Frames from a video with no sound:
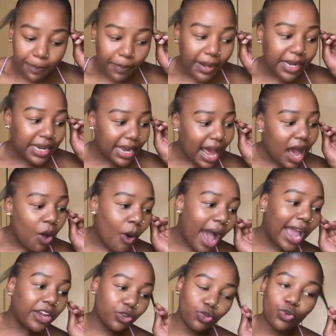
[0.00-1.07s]
now
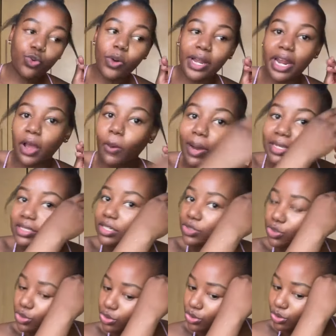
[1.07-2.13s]
I knew what I wanted
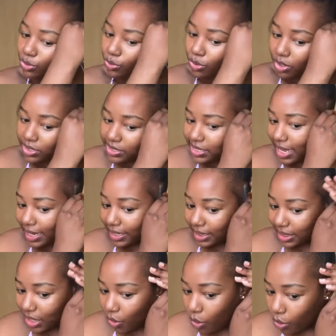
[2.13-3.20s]
to do, because like
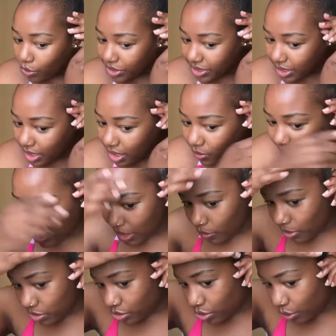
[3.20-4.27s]
the whole year when I
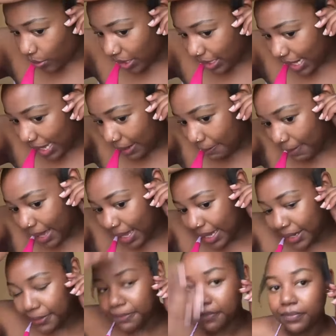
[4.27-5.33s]
was doing like
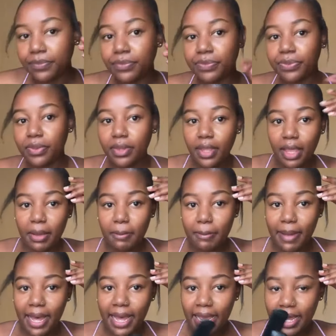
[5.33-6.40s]
my
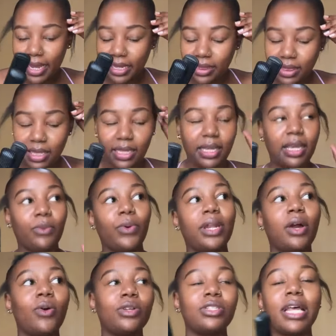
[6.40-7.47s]
thingy, when I
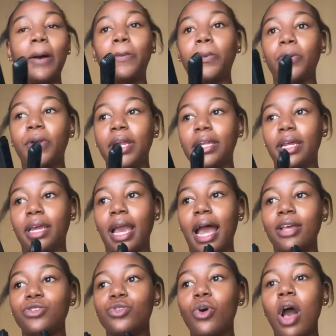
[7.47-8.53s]
was upgrading,
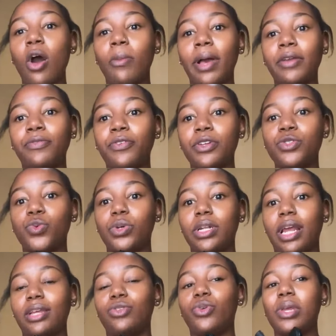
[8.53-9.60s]
I saw how my friends were
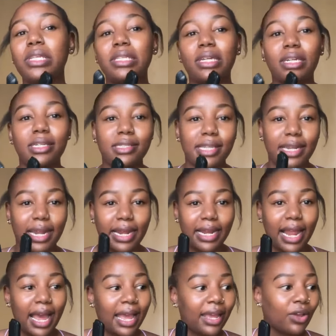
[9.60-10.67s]
like doing degrees that I
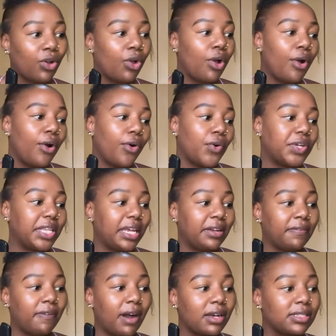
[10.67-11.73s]
like, or they're
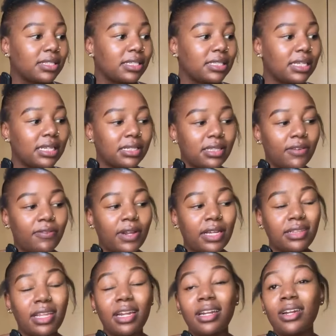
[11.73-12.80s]
in varsity and stuff like
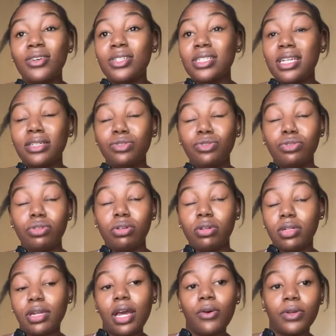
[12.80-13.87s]
that, and I was like, yo,
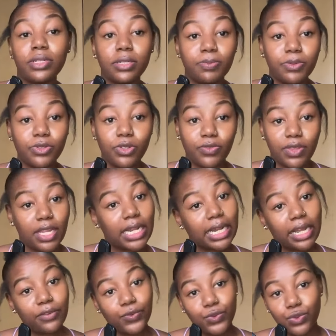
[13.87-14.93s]
now I want a piece of that
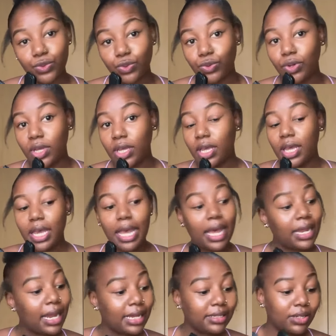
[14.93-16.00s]
life too. And
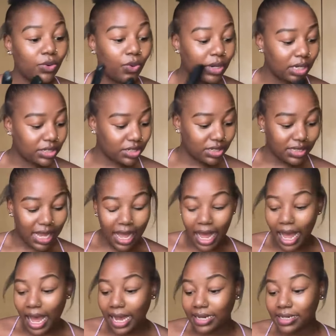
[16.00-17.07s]
I didn't want to just
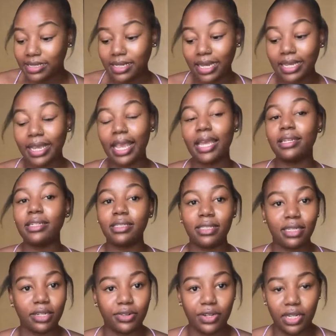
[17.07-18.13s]
undertake any
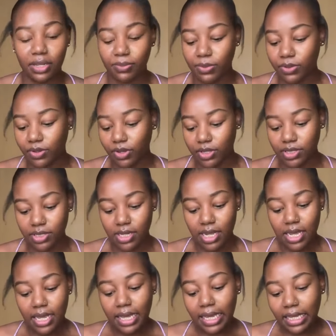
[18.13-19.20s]
degree, because,
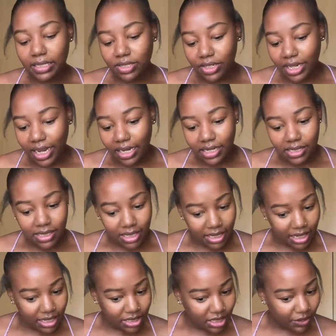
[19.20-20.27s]
guys, reality
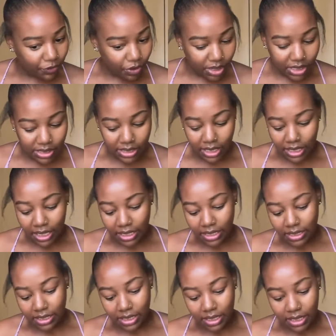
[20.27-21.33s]
is, if you undertake any
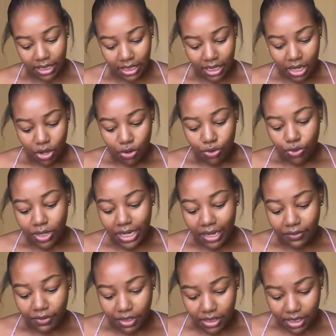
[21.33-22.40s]
degree, not
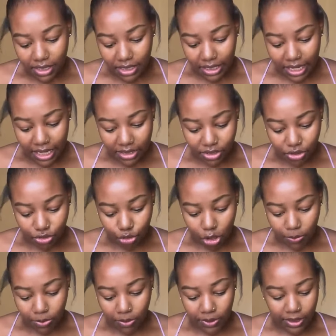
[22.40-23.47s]
every degree has a
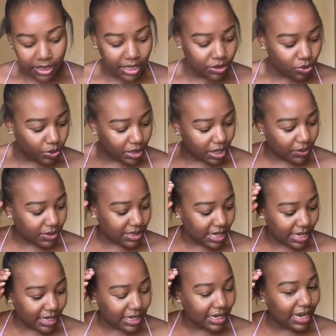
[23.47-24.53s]
job. And that's when I was
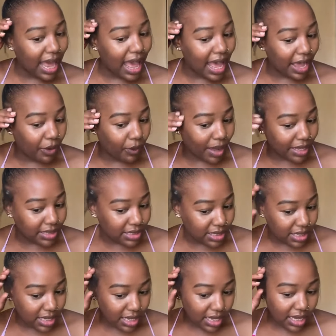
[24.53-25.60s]
like, I want
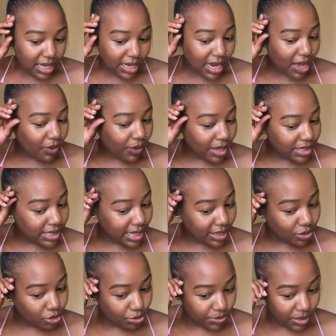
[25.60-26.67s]
like
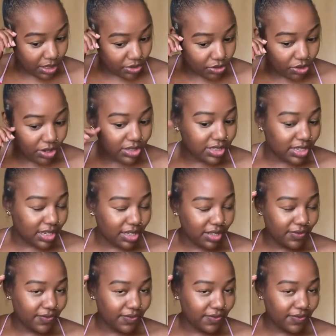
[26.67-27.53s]
to be a doctor.